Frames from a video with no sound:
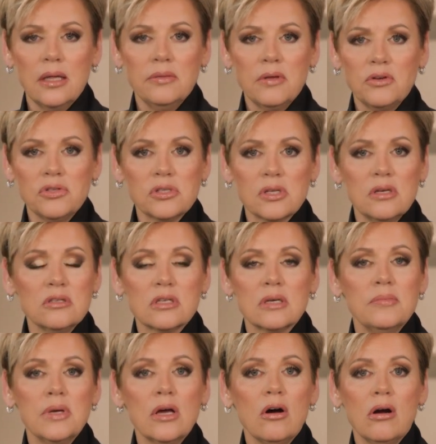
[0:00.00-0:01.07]
And those things
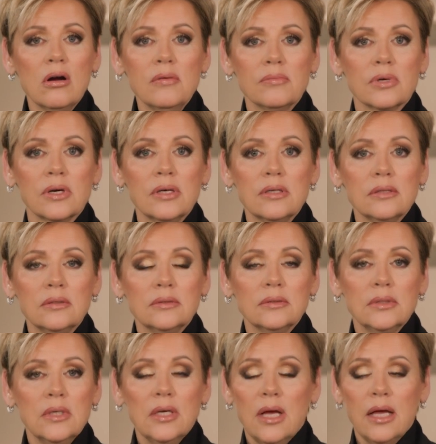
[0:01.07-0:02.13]
can be a heartbreak.
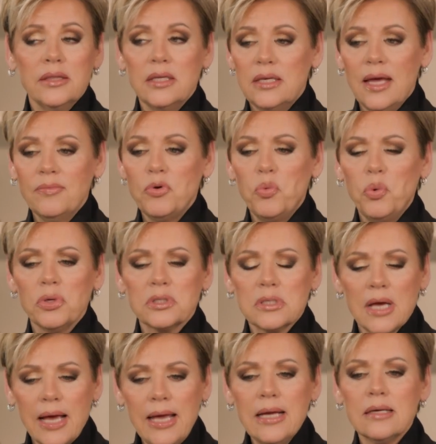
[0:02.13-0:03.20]
Mm-hmm. And the devil will
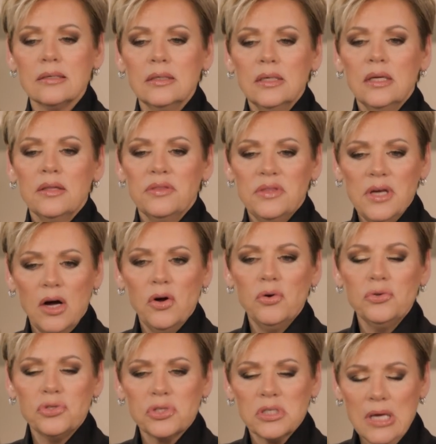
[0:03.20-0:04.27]
take
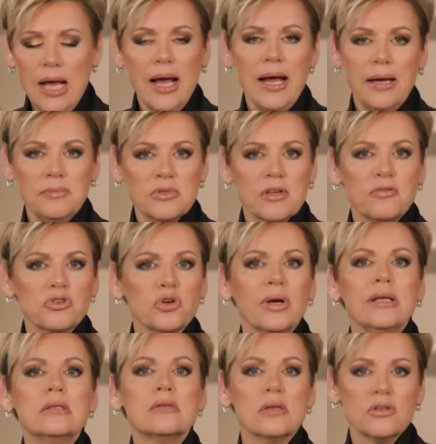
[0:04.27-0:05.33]
those times of
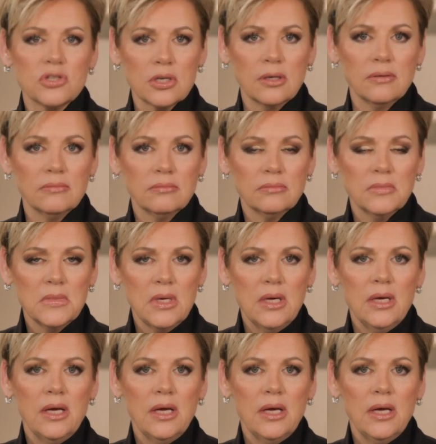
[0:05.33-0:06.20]
transition yes.